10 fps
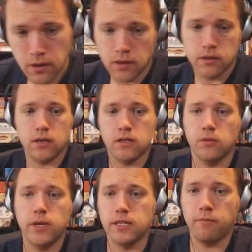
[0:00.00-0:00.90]
Jeez
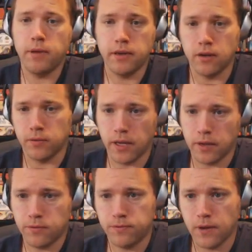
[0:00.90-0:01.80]
Louise, I've been here for
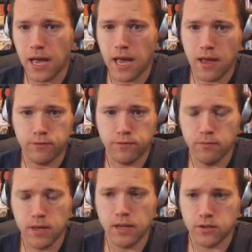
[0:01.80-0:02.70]
like 5
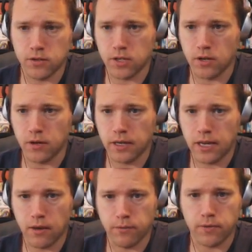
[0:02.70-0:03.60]
minutes or so and I
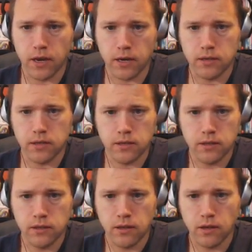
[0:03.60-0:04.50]
can't find...
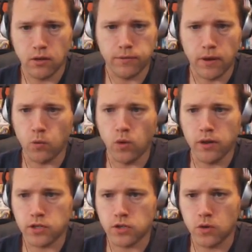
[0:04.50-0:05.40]
I only found one
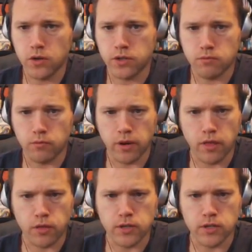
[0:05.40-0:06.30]
of
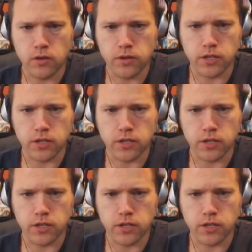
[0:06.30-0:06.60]
the 3 storage